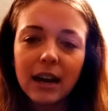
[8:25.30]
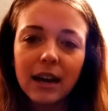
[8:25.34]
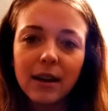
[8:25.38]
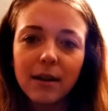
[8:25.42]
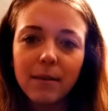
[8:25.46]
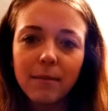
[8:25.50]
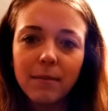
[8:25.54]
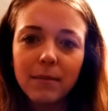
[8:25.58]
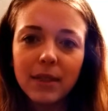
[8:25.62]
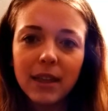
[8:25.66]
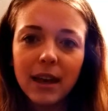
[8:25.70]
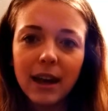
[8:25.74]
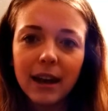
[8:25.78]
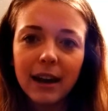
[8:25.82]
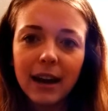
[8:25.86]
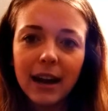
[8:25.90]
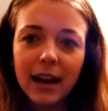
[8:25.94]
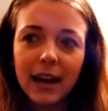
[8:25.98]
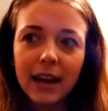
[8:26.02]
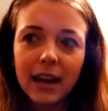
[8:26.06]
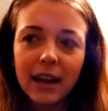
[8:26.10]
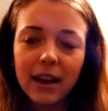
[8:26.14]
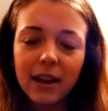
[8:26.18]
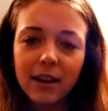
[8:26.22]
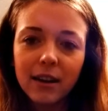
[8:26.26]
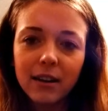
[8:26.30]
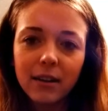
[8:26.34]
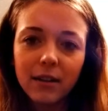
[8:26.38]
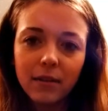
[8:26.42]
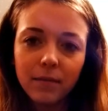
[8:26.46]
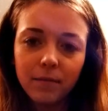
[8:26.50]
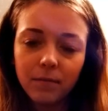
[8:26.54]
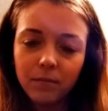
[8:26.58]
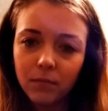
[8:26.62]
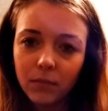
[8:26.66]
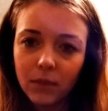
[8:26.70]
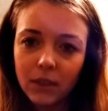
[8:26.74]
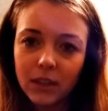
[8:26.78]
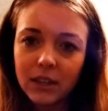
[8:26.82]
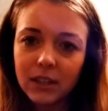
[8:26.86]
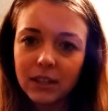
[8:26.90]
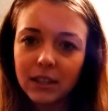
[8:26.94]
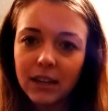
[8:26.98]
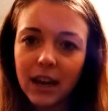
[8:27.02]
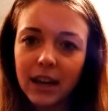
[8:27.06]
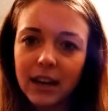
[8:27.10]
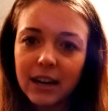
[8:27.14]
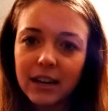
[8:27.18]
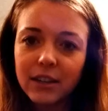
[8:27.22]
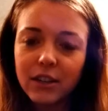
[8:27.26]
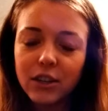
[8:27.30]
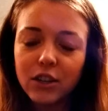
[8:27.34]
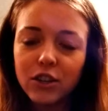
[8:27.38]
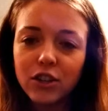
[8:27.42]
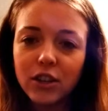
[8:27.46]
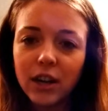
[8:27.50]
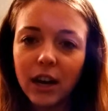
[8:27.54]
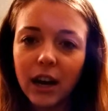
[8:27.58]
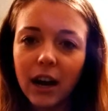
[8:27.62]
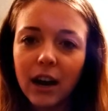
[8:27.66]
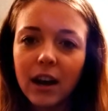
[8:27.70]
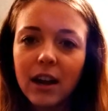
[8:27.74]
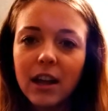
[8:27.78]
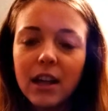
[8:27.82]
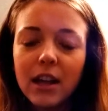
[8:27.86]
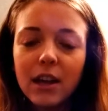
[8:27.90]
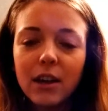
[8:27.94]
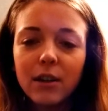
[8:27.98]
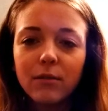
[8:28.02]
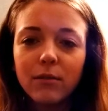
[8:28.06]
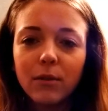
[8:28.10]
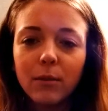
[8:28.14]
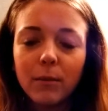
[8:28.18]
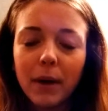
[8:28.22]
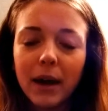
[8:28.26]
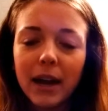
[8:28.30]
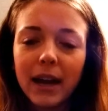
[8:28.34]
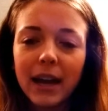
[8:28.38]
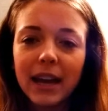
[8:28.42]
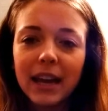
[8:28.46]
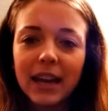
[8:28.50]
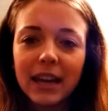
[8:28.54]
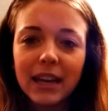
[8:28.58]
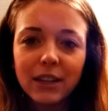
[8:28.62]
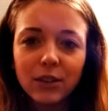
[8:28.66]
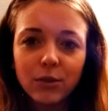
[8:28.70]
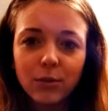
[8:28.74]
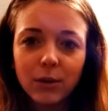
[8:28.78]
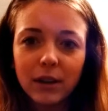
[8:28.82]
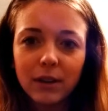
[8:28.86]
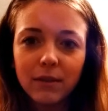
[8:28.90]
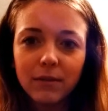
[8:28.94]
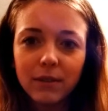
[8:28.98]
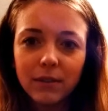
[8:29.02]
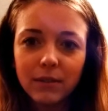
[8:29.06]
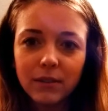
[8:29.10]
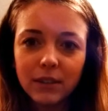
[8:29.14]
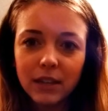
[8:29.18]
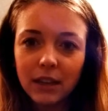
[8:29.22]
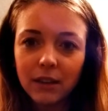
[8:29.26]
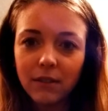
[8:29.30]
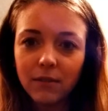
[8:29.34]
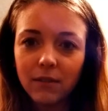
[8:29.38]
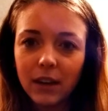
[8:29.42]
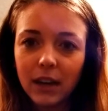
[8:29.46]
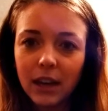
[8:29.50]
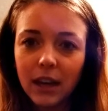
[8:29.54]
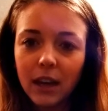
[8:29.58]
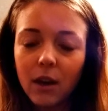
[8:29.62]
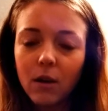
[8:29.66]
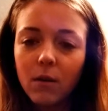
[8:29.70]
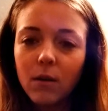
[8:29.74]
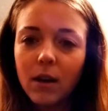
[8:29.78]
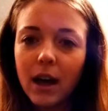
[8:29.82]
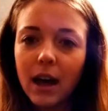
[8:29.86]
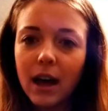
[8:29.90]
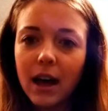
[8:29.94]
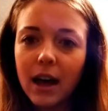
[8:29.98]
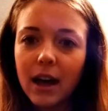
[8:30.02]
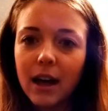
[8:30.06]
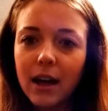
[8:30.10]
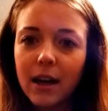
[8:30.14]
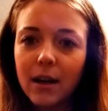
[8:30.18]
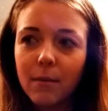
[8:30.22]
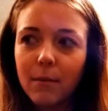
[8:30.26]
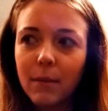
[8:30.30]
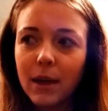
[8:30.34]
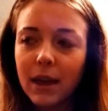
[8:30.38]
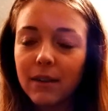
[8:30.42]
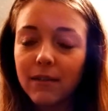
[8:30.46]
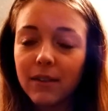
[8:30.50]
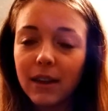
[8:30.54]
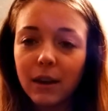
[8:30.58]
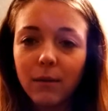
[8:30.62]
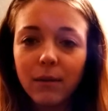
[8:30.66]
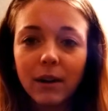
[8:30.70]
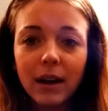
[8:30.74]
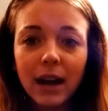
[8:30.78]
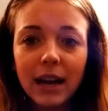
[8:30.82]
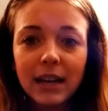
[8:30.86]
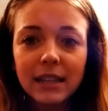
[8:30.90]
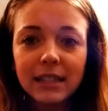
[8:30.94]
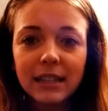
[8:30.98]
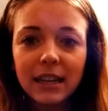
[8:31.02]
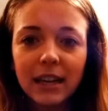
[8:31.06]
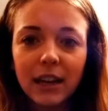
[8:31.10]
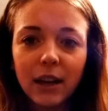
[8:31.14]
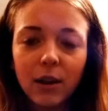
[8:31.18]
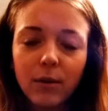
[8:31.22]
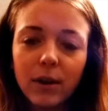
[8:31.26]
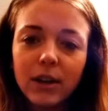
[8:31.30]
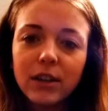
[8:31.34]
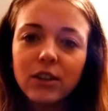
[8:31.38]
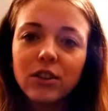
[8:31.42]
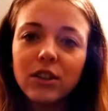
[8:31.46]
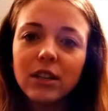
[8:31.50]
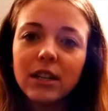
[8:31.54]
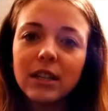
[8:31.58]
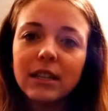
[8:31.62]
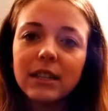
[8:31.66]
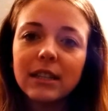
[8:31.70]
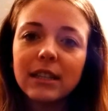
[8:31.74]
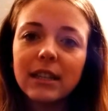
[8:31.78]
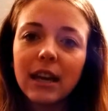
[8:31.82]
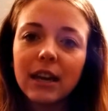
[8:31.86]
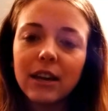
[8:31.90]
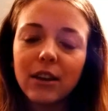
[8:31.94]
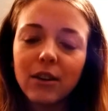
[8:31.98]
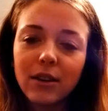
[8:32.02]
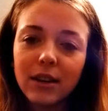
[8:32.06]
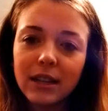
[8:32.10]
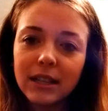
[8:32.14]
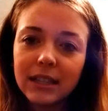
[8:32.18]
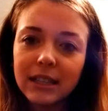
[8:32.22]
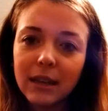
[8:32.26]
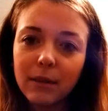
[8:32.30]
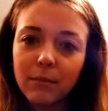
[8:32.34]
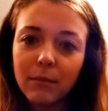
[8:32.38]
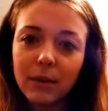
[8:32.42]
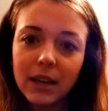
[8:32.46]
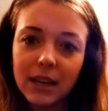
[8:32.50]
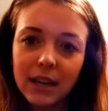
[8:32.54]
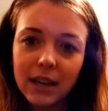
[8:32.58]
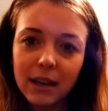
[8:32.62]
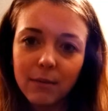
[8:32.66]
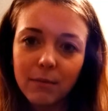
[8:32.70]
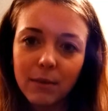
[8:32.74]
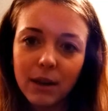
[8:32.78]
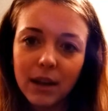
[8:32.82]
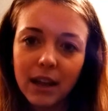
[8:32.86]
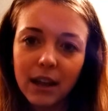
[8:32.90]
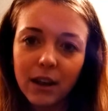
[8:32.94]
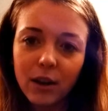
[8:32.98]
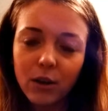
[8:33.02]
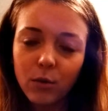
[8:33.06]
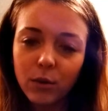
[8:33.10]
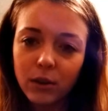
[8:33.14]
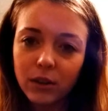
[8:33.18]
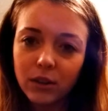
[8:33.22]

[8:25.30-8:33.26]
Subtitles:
that I decided to share for my 2015 video. If anyone has any questions, you can send me an email at